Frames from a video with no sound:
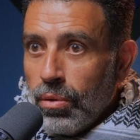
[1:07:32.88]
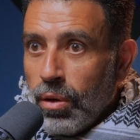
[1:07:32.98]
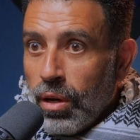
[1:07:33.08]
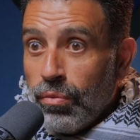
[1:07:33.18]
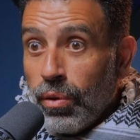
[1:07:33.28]

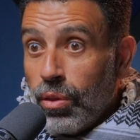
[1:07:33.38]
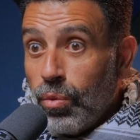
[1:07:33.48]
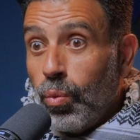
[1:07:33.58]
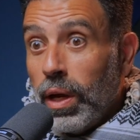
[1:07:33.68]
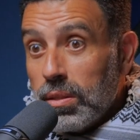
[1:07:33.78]
of what
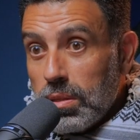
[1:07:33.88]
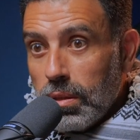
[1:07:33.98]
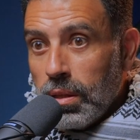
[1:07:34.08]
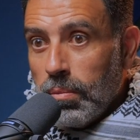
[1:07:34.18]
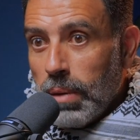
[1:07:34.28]
the West
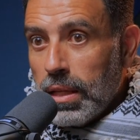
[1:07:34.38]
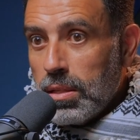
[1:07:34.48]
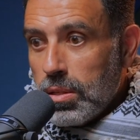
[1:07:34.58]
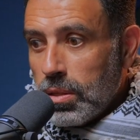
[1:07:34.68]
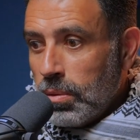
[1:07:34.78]
and the
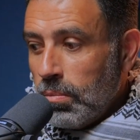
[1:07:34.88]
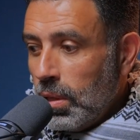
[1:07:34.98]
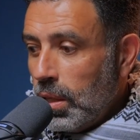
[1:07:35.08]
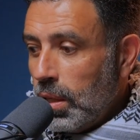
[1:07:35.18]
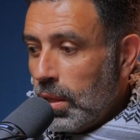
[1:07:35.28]
mainstream
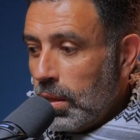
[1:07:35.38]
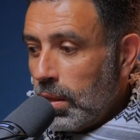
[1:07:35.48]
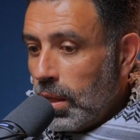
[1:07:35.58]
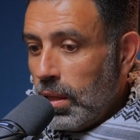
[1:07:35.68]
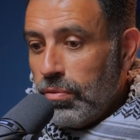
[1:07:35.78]
media
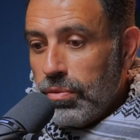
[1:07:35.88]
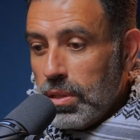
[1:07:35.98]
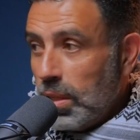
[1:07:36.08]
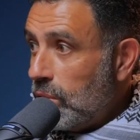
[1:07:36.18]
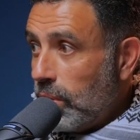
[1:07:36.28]
give
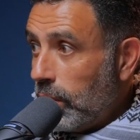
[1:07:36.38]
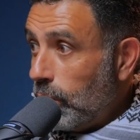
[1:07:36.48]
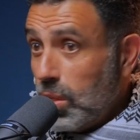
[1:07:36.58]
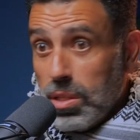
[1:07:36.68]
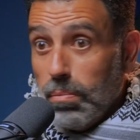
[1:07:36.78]
to Israel,
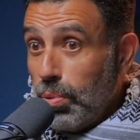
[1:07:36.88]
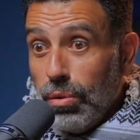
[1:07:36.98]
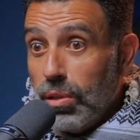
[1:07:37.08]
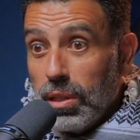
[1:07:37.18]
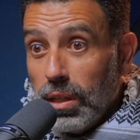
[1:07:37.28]
which is
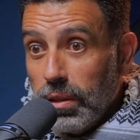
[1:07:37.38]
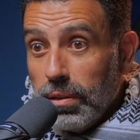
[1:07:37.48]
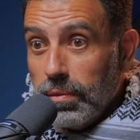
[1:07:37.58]
impunity.